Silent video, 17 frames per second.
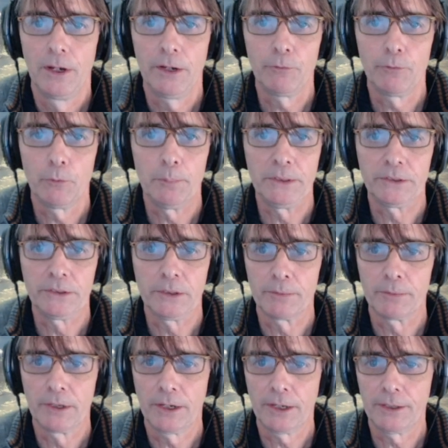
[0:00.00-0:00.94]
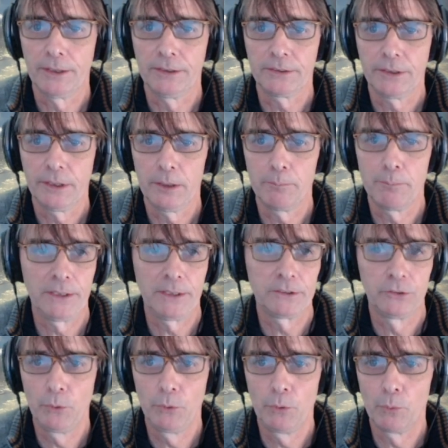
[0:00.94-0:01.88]
It would be something like this.
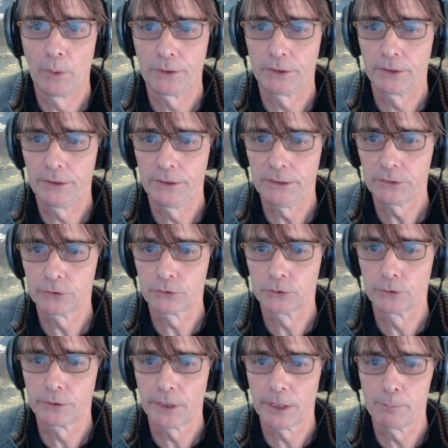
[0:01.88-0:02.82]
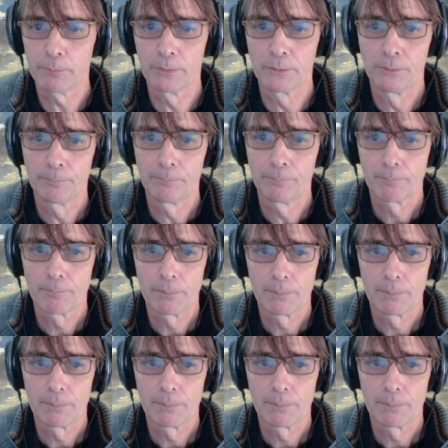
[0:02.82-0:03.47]
Imagine we wanted this truth table.